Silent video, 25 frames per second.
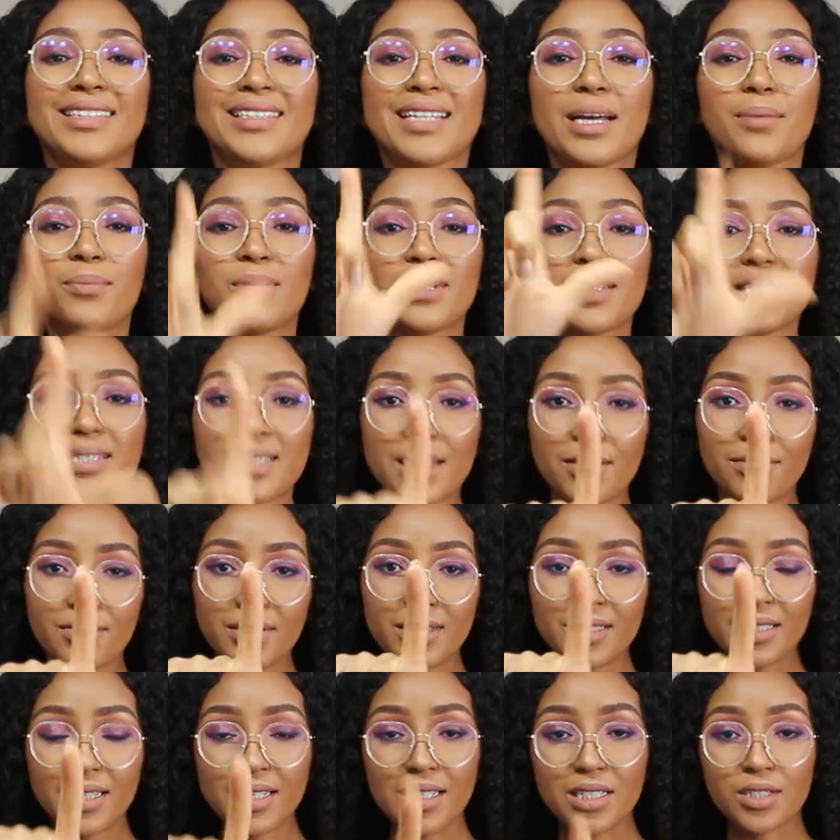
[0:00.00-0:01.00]
Number
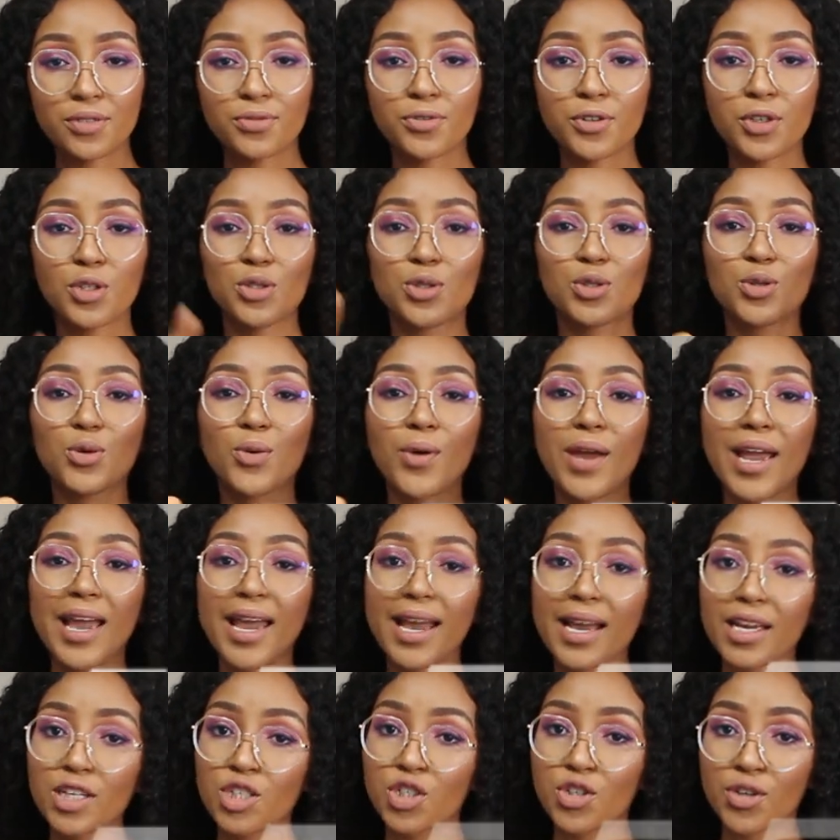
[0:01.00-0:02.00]
seven is for you to
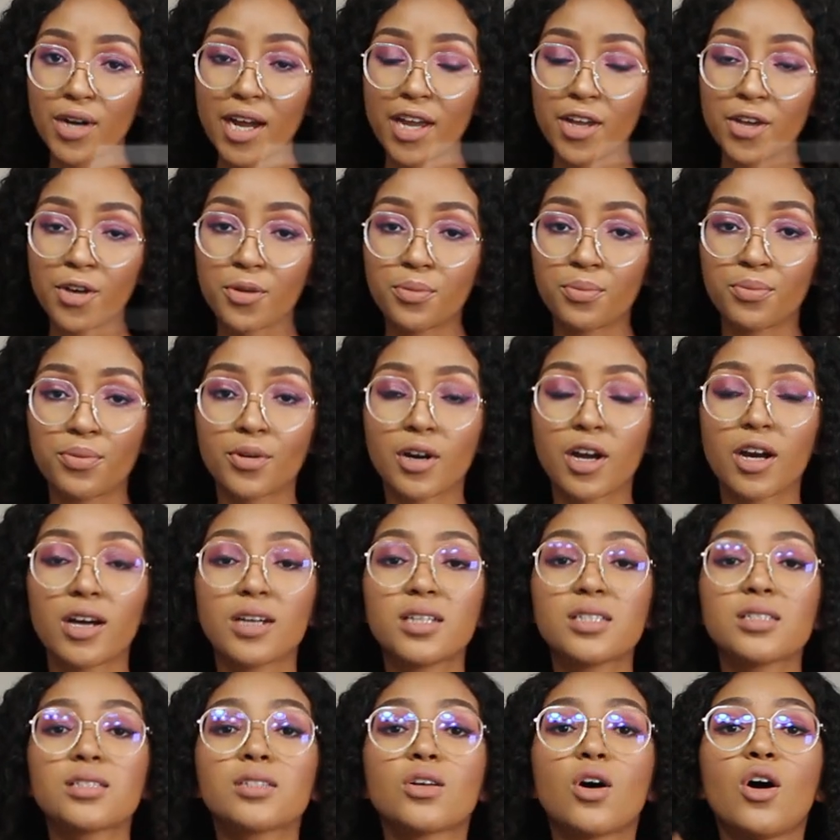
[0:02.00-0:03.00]
air dry your
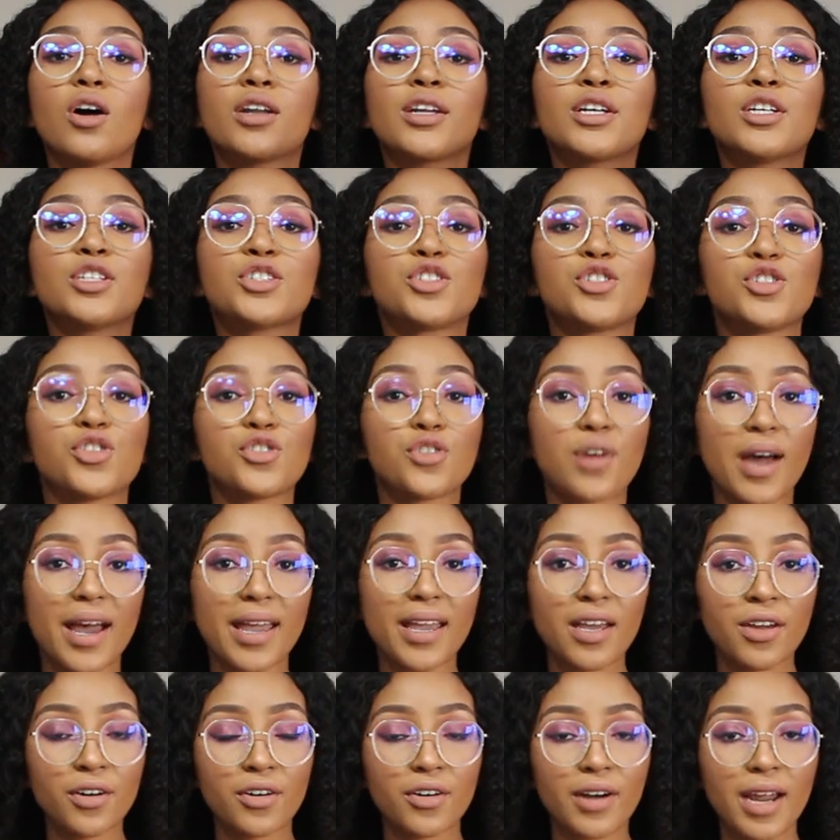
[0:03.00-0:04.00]
bras on a
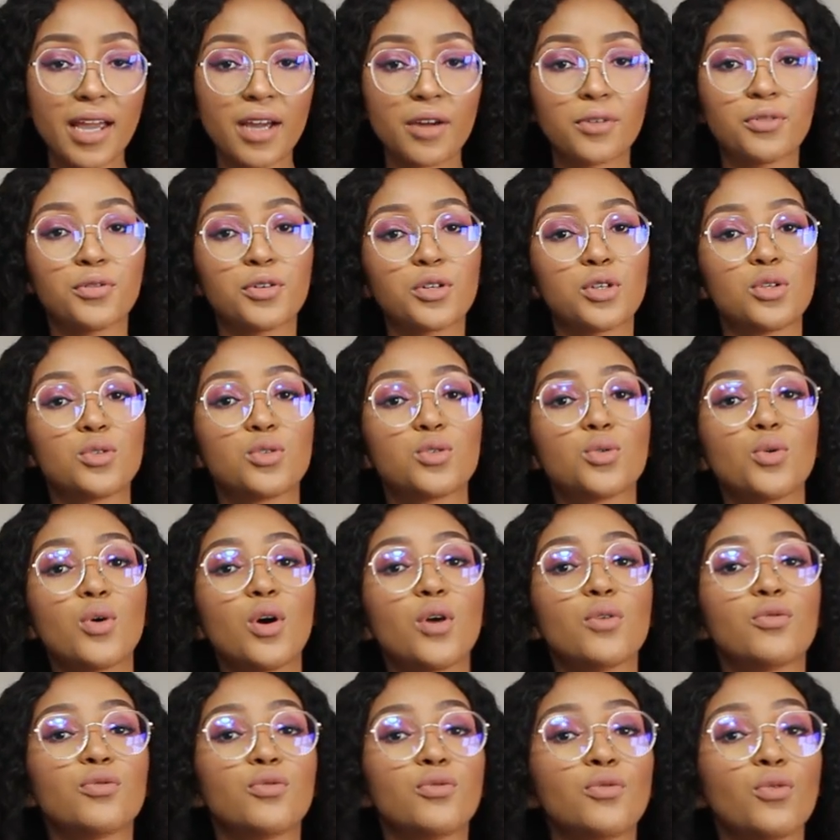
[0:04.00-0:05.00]
drying rack for you to
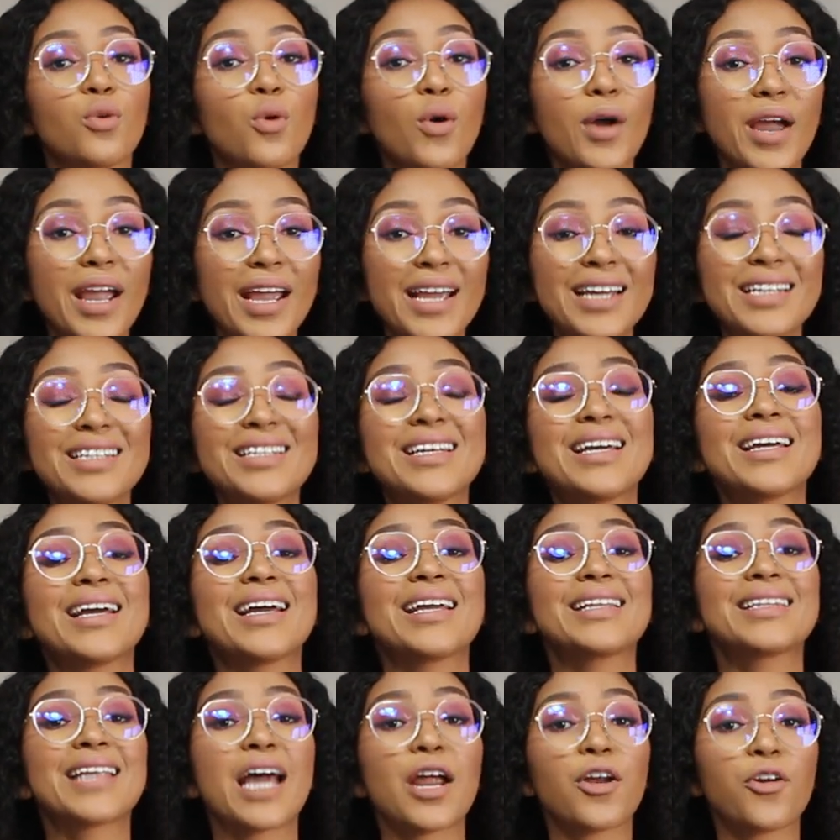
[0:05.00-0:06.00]
avoid
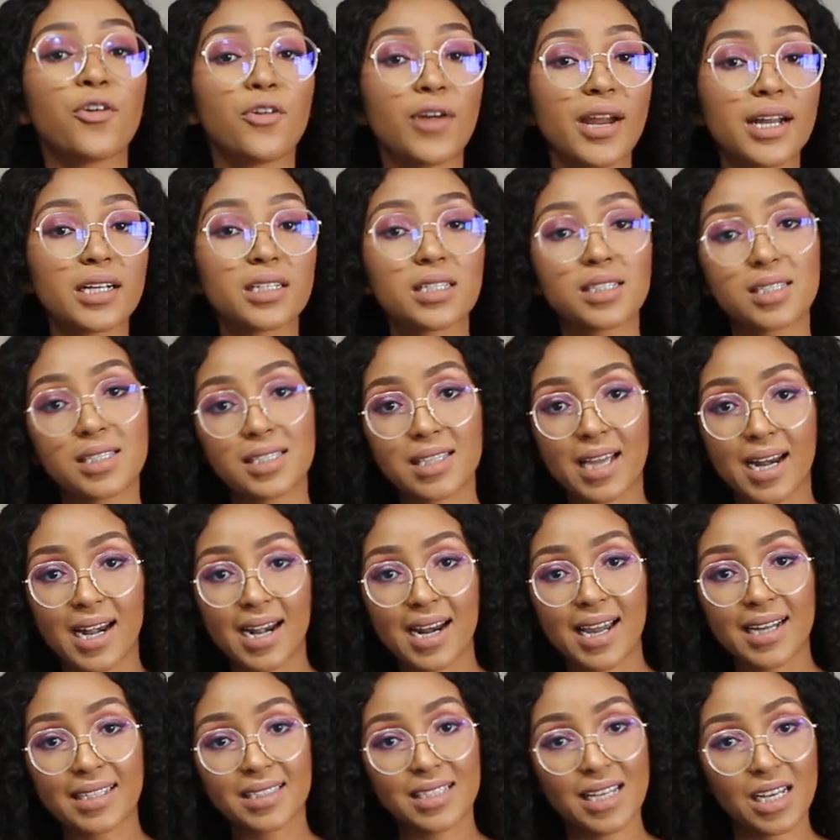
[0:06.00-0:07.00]
direct
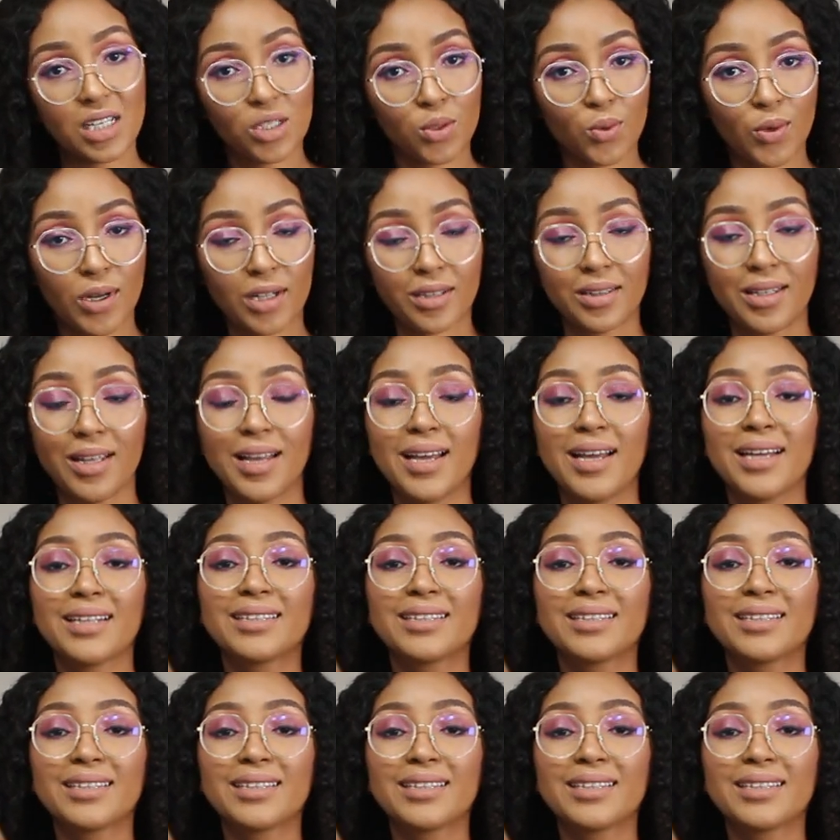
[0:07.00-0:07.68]
sunlight as well.